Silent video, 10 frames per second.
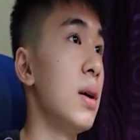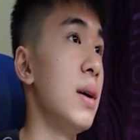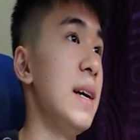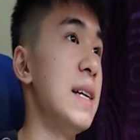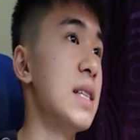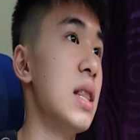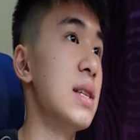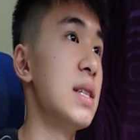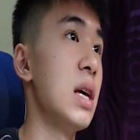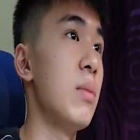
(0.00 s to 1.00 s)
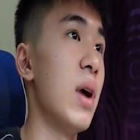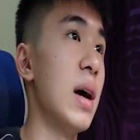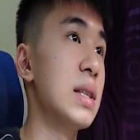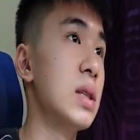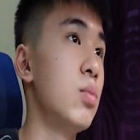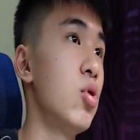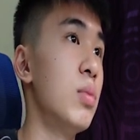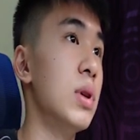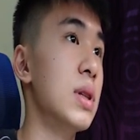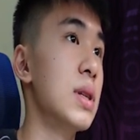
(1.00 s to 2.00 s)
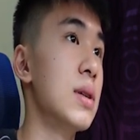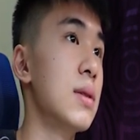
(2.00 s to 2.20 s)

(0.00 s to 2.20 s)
it's the same as moment.